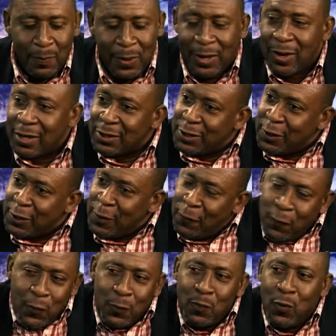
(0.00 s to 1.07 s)
because the
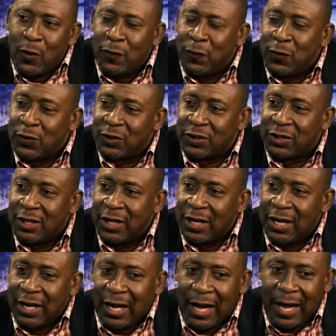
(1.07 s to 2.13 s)
football first.
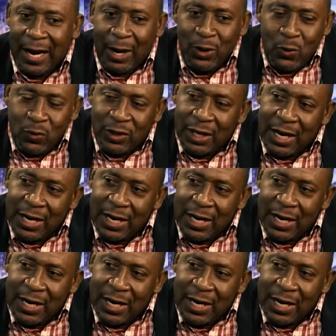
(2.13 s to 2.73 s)
And I use that